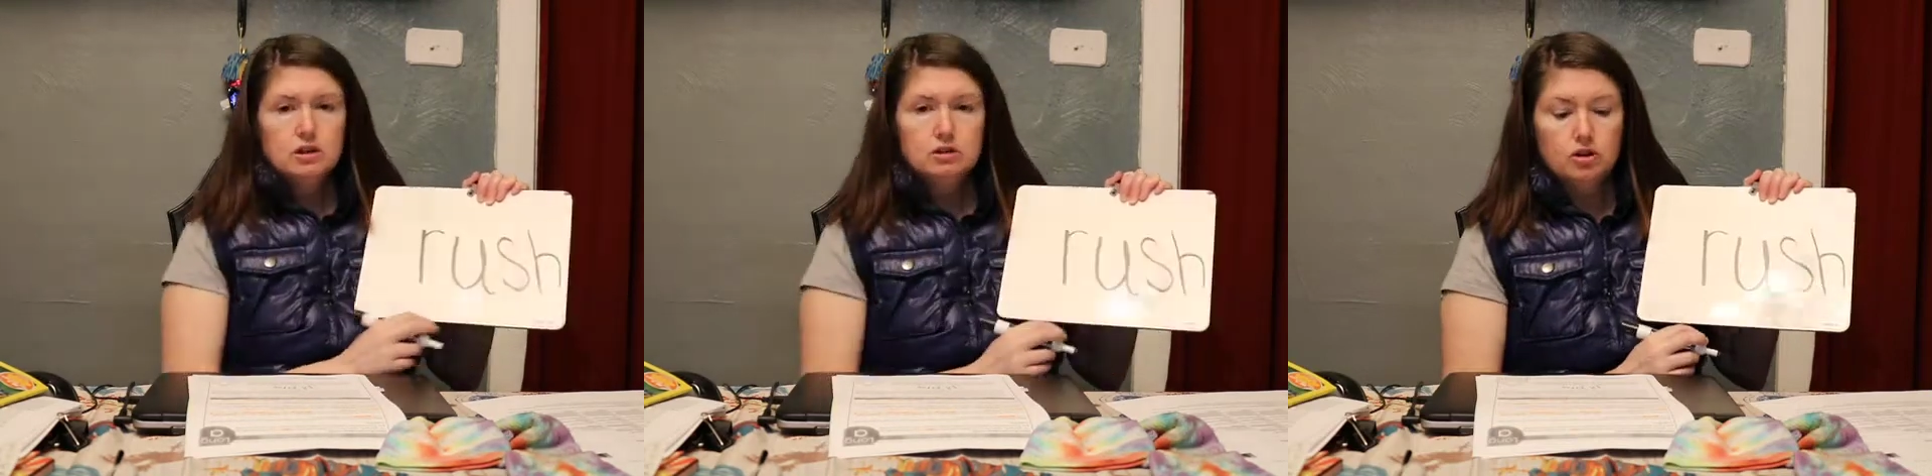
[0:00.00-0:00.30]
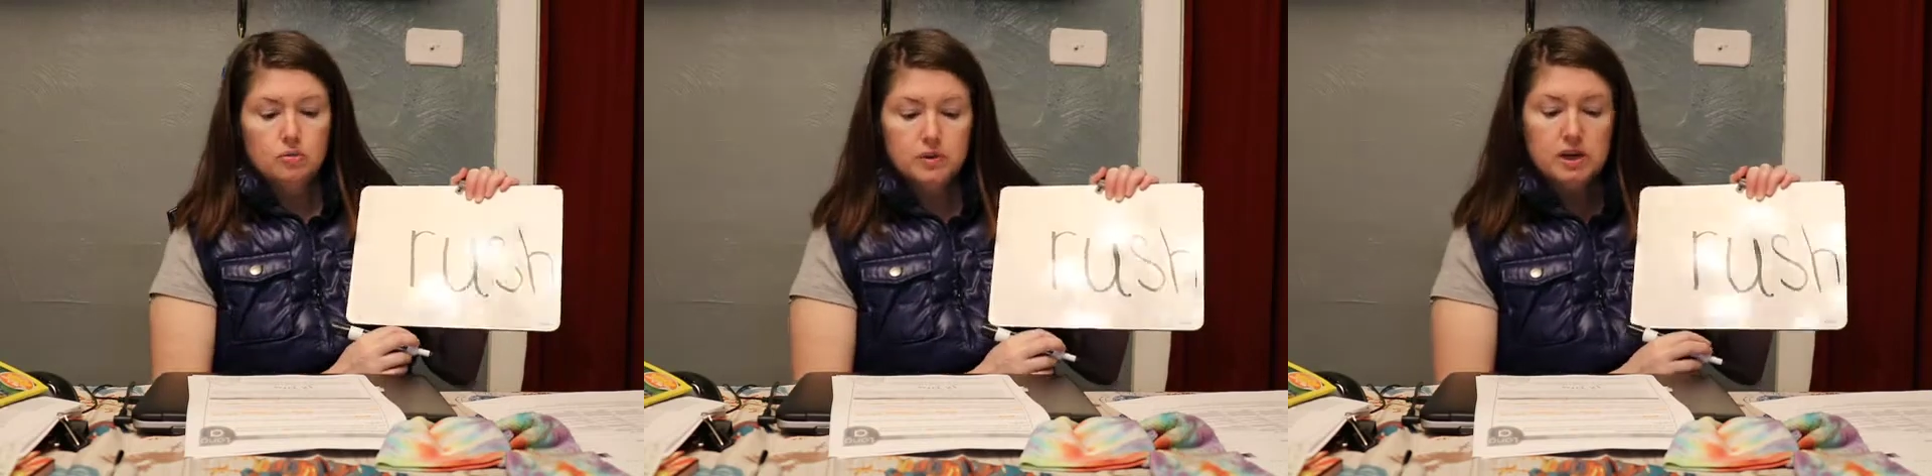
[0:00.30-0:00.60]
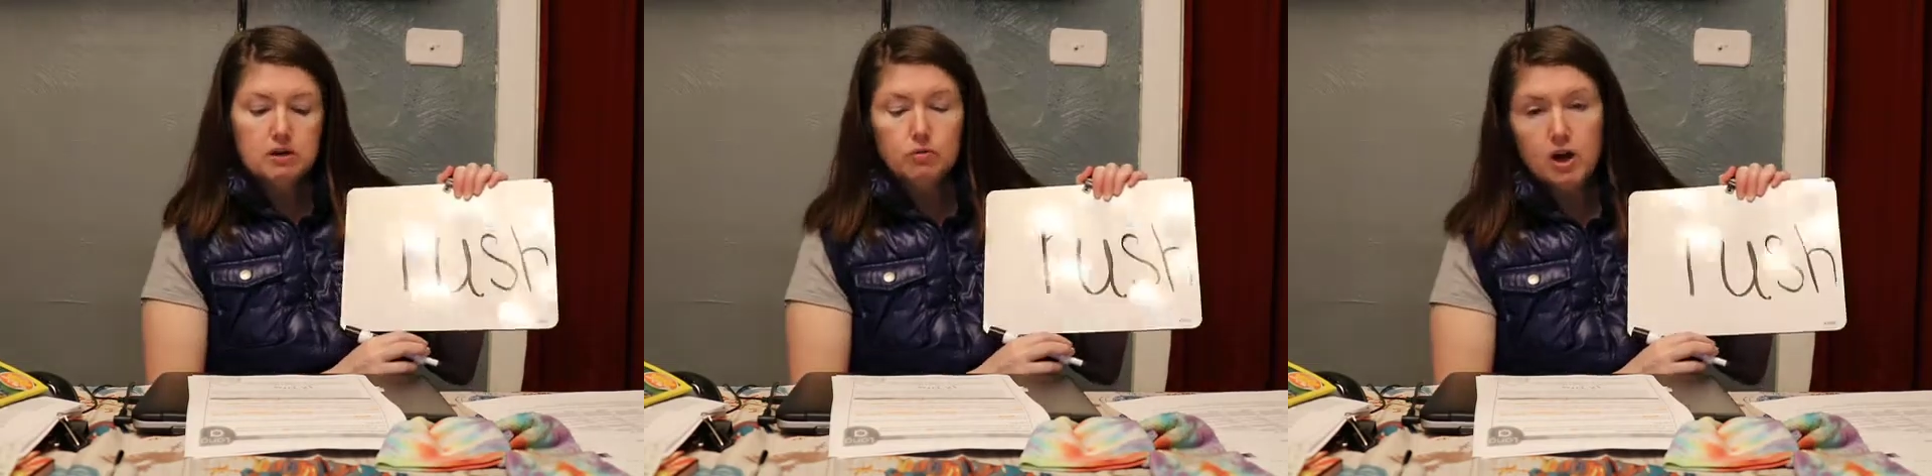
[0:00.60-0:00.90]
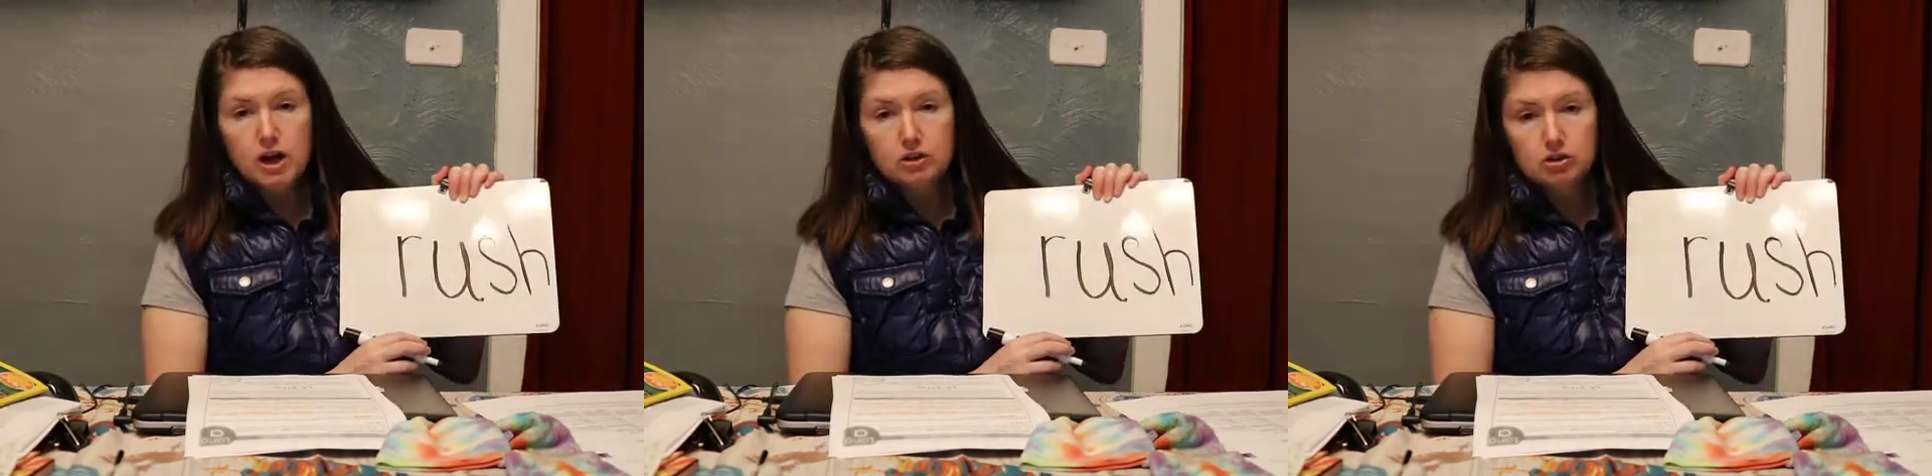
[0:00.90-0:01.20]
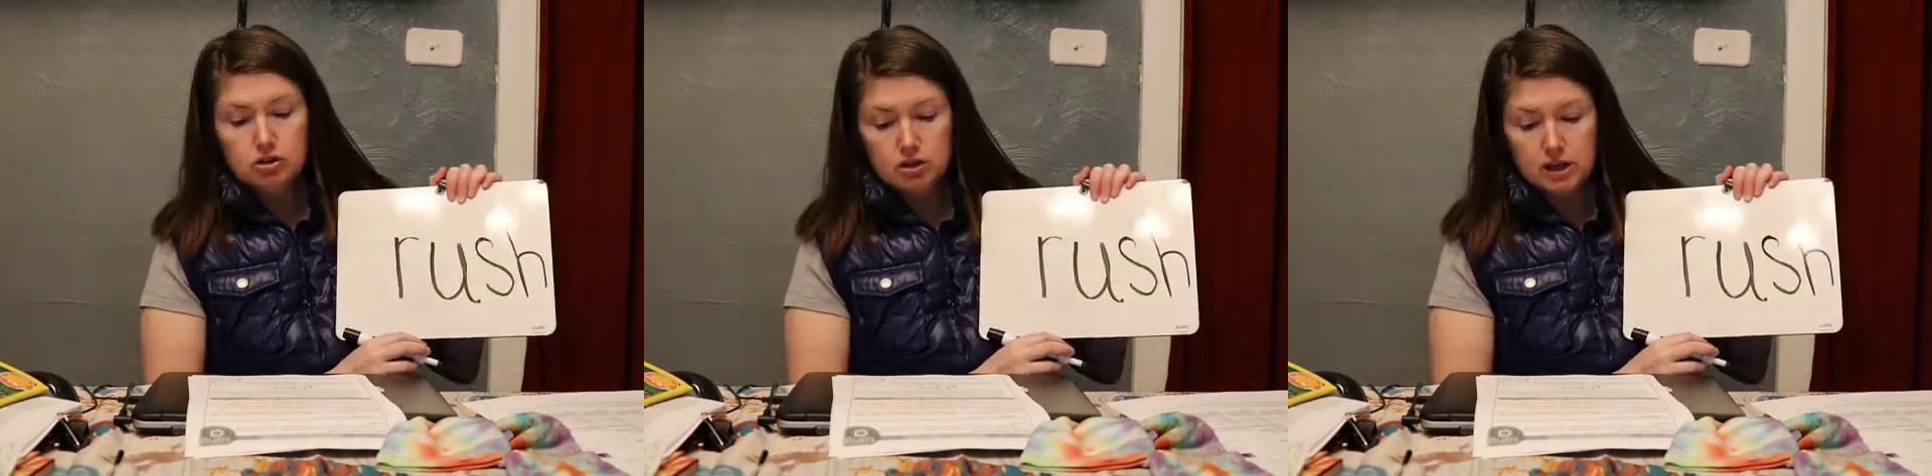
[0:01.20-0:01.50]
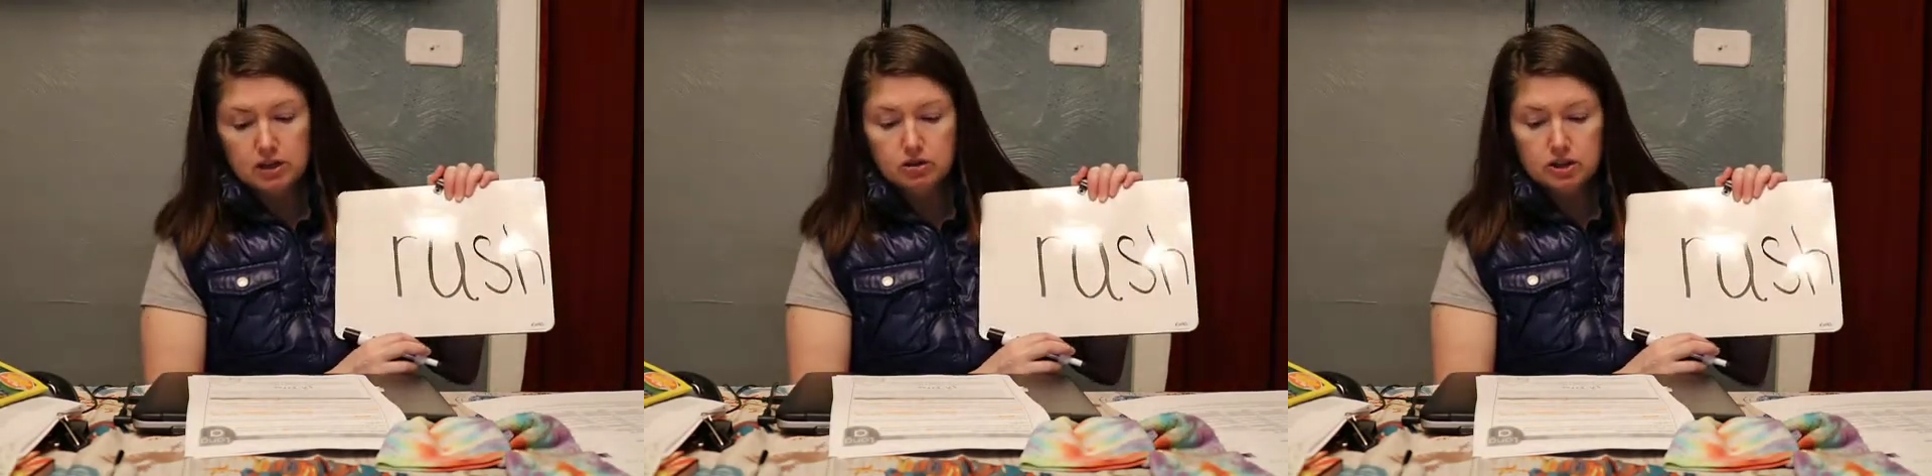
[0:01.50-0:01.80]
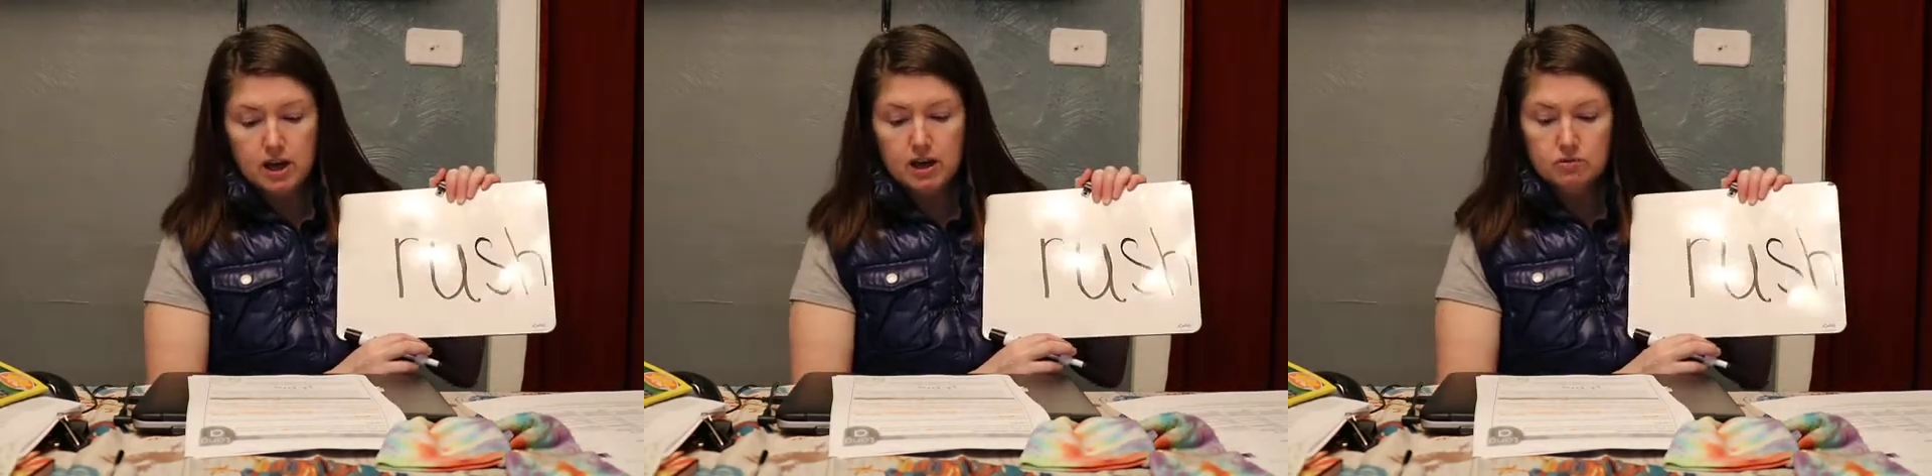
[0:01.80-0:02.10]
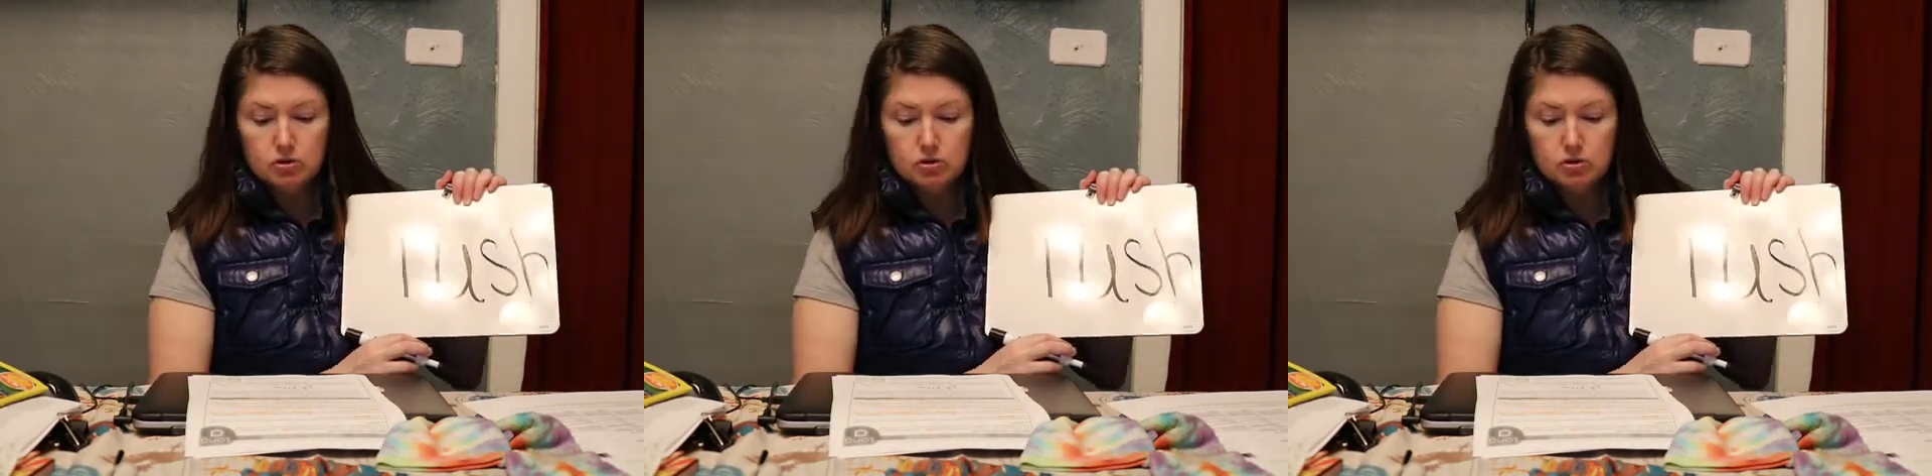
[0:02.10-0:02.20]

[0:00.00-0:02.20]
Don't be in a rush. Take your time.